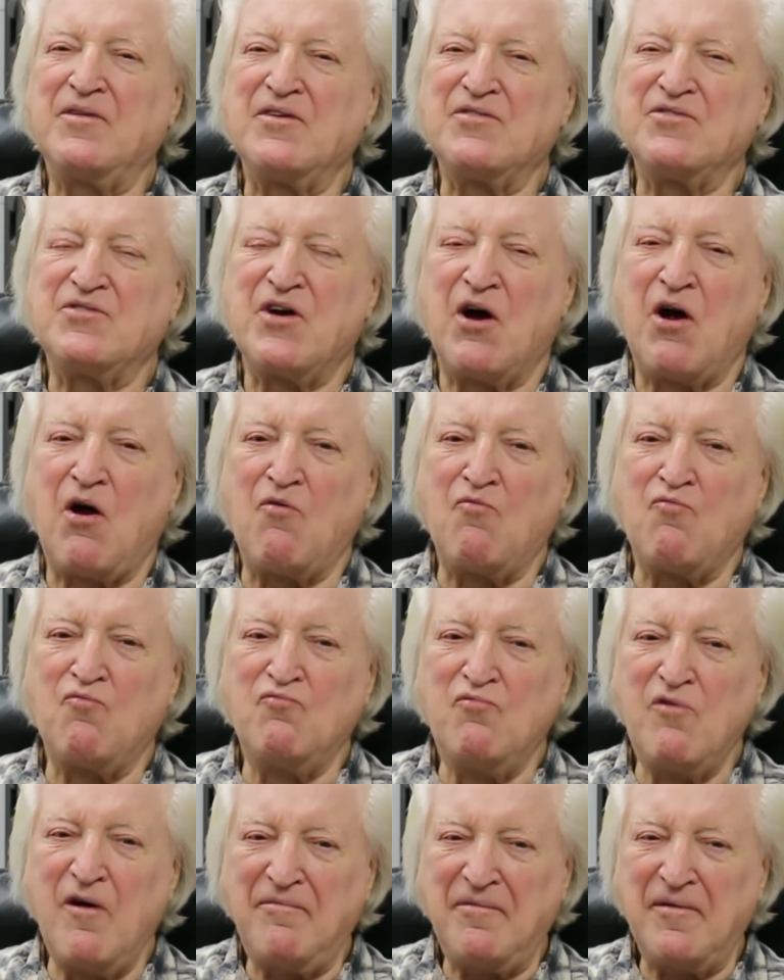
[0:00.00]
this
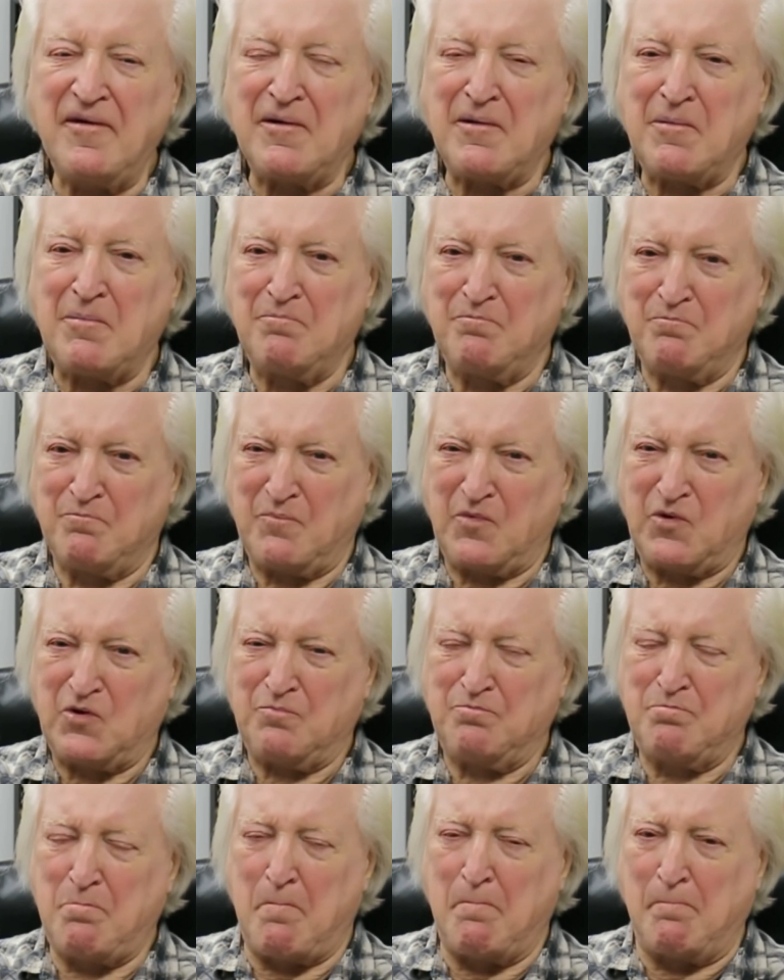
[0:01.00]
horrific
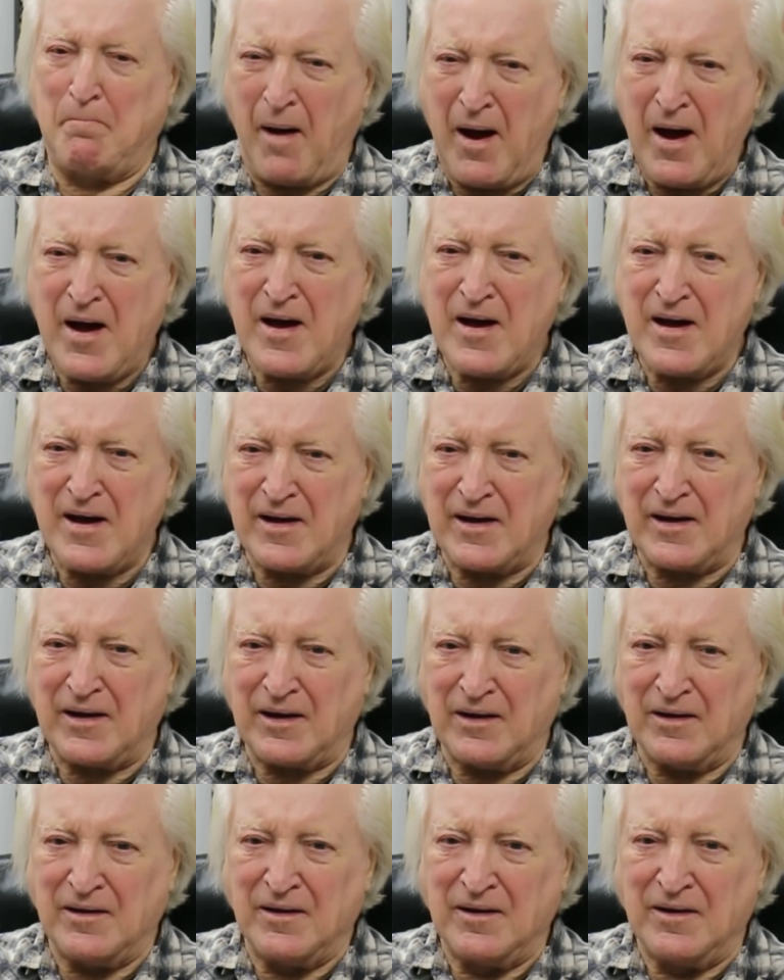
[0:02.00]

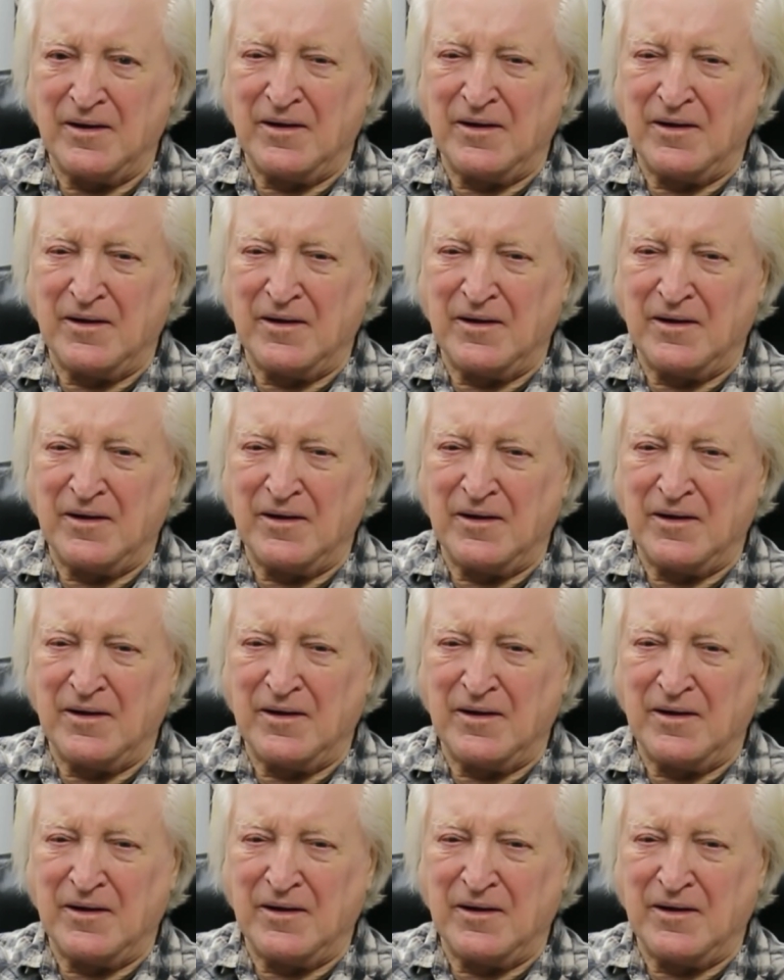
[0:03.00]
bang,